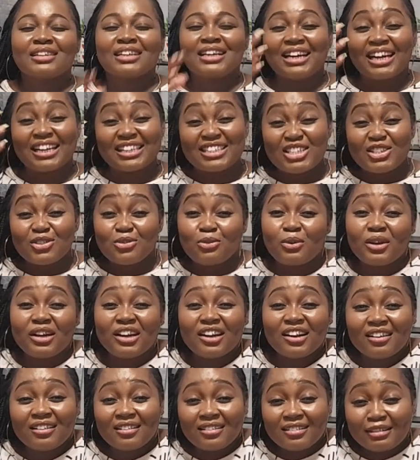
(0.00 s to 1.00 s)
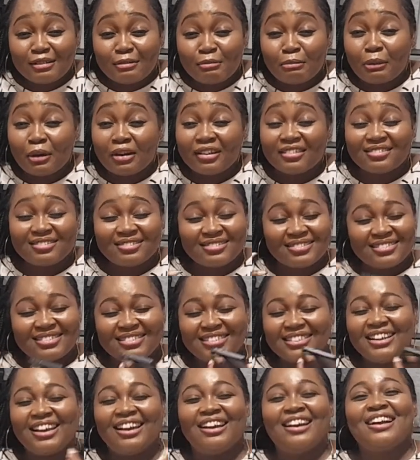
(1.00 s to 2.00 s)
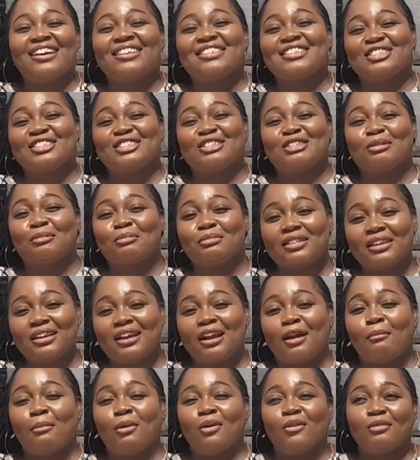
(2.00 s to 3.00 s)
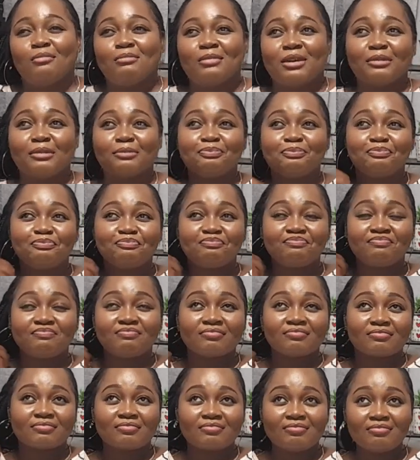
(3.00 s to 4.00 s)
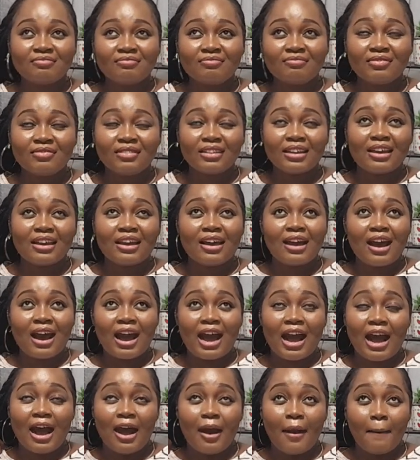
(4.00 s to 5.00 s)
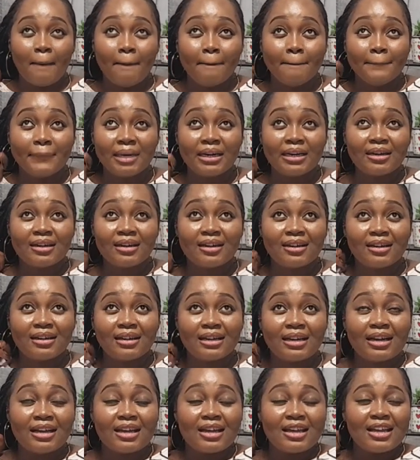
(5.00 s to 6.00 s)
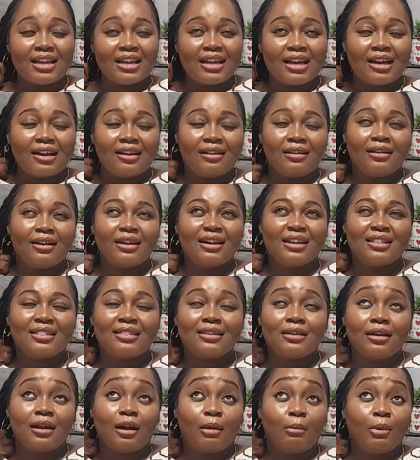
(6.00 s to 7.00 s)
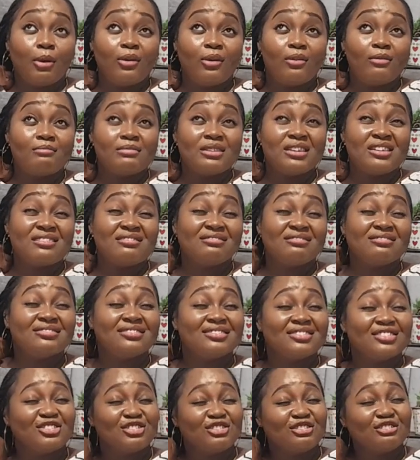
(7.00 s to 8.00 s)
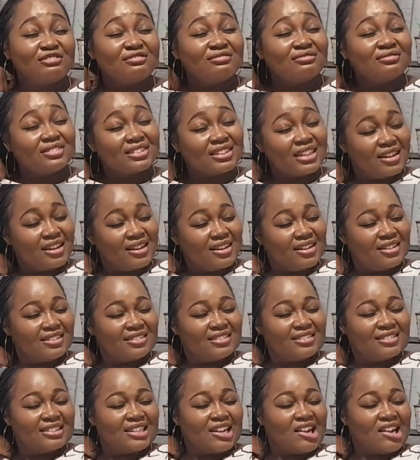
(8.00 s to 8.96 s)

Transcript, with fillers: That is weird, but yeah, that is something about me. Um another thing about me. Oh god.